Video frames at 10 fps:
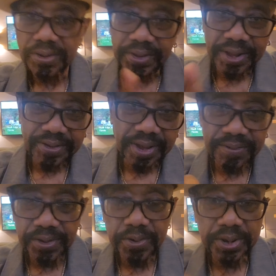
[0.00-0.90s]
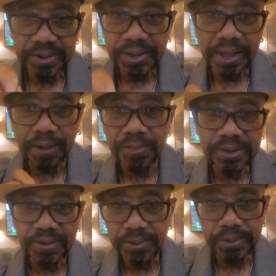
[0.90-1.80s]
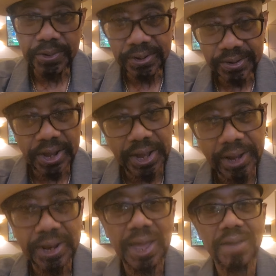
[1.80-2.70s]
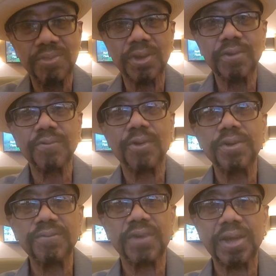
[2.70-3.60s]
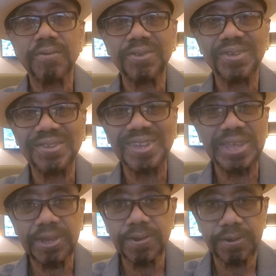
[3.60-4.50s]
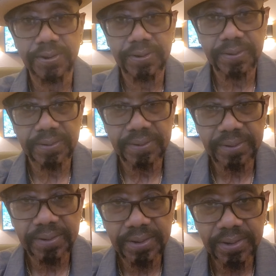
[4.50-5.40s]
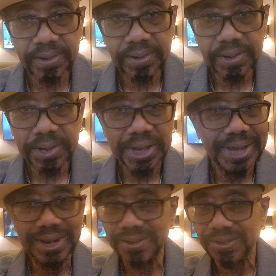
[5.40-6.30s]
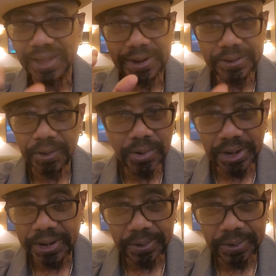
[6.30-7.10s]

Stay safe so you can stay healthy, so you can stay alive. The coronavirus is here. It is not going